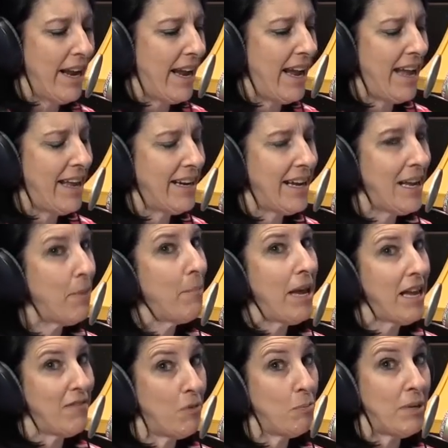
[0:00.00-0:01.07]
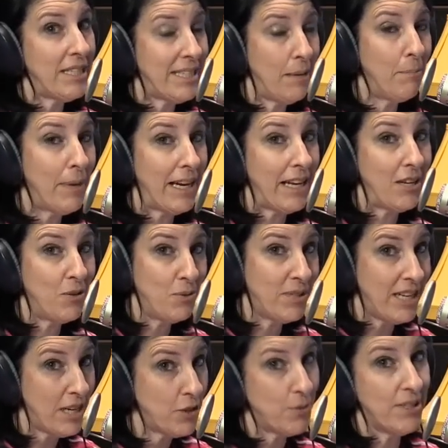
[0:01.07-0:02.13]
And it may even be somebody who's
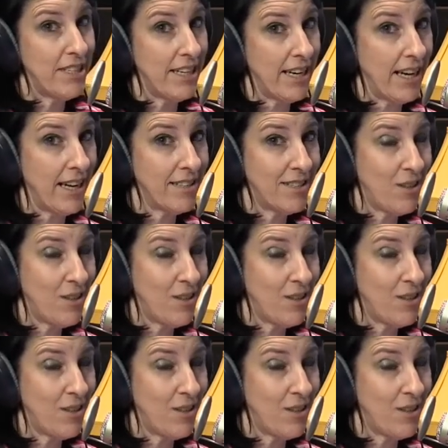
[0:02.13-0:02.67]
interested in it.